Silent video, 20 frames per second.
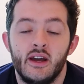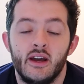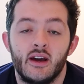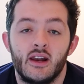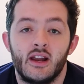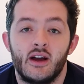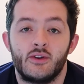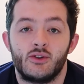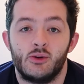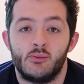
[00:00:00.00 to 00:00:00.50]
it
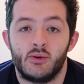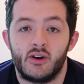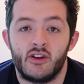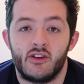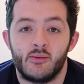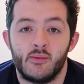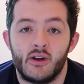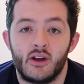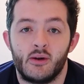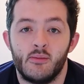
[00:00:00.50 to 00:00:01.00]
allows your body
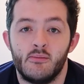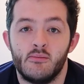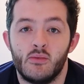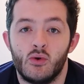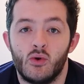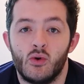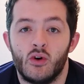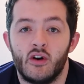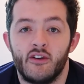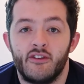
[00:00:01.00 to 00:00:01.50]
to make a
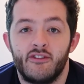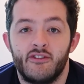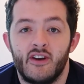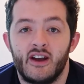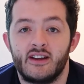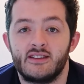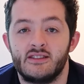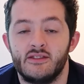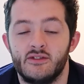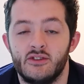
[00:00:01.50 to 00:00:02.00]
more
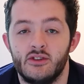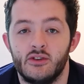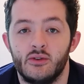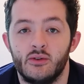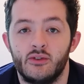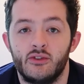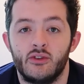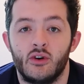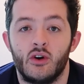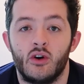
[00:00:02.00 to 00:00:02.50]
effective
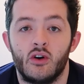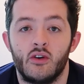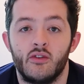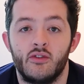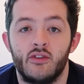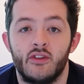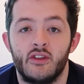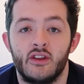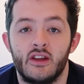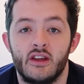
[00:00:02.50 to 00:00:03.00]
use
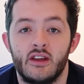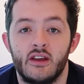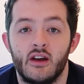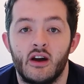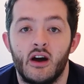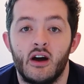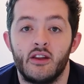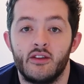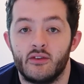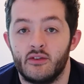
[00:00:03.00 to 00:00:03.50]
of the
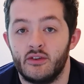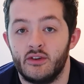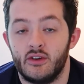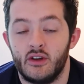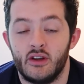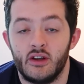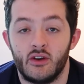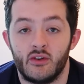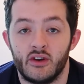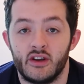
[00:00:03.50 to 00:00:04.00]
other
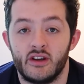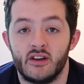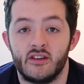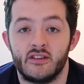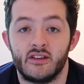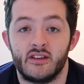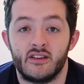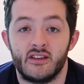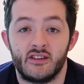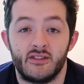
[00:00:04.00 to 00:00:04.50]

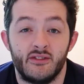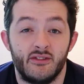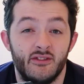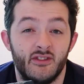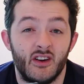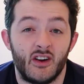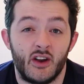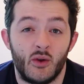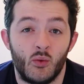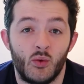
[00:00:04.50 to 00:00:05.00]
ingredients in this
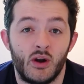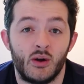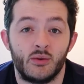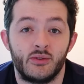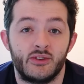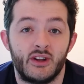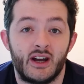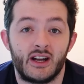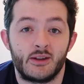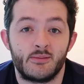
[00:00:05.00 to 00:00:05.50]
very
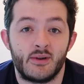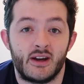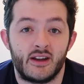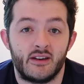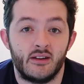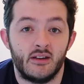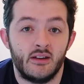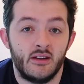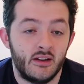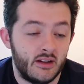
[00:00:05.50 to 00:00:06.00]
well-stacked
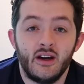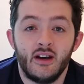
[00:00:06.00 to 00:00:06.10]
panel.